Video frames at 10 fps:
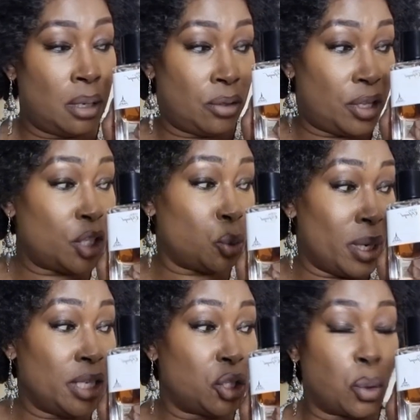This
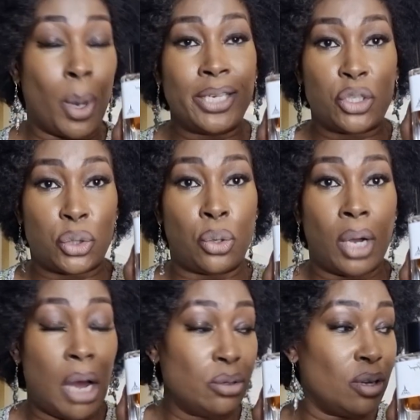one is quite
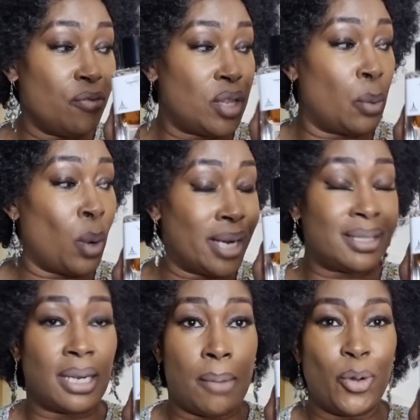strong. Out of the ones
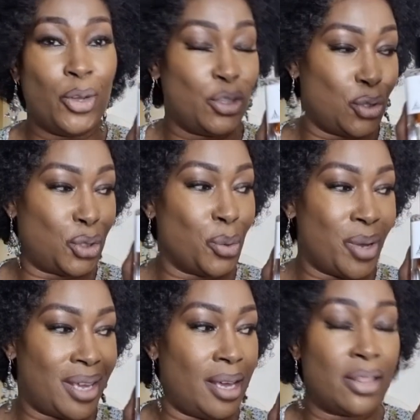that I'm going to show
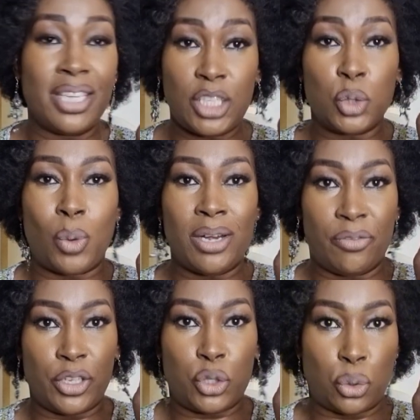here, this is one of
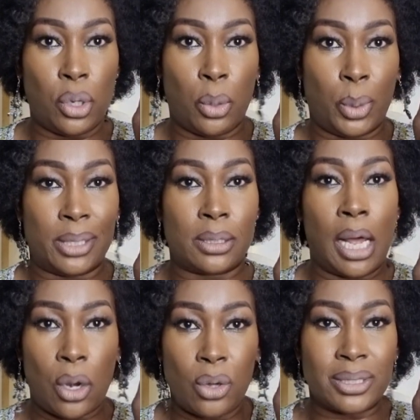the stronger ones
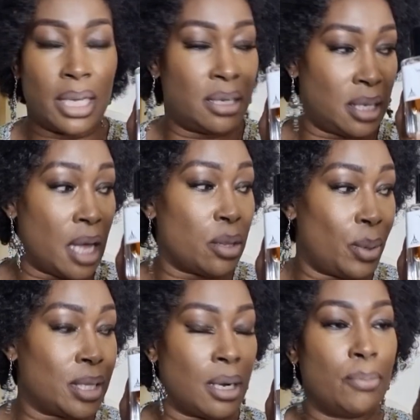alongside the other
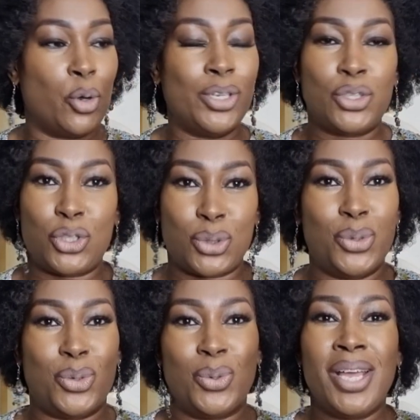one that I'm going to show
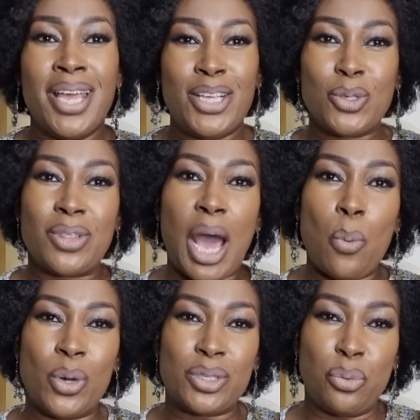you. So that
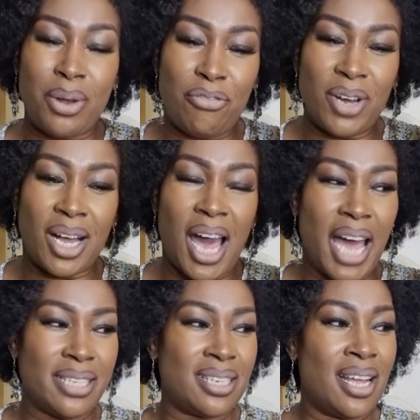was
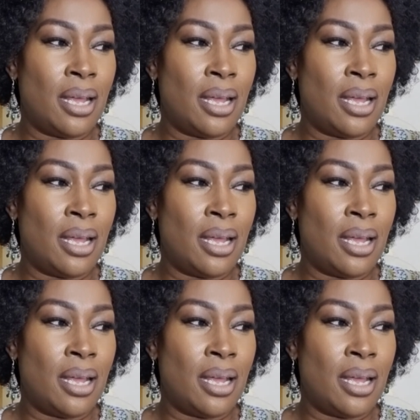Rifaaqat.